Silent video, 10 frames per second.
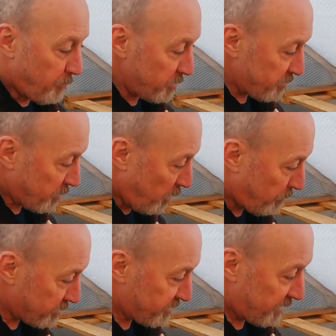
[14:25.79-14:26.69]
put some
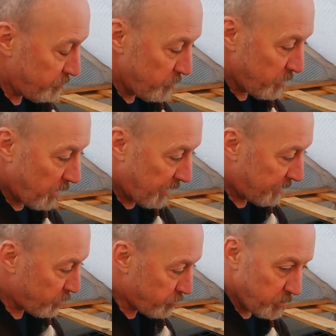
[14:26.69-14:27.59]
compost in
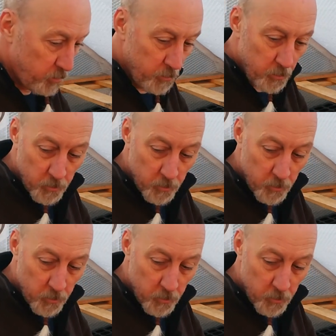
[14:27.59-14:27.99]
and grew,